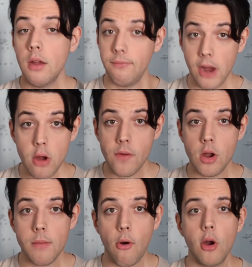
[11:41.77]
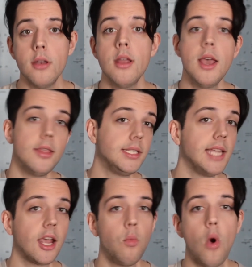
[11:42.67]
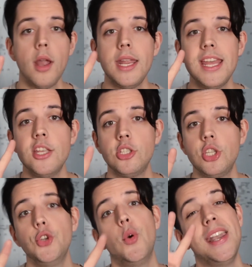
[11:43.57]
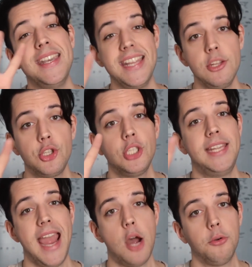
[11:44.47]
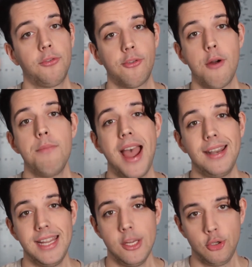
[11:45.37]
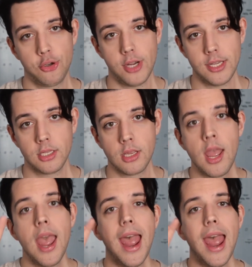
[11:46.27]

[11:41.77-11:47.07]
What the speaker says: Very, very important. The second one is to niche down from that interest.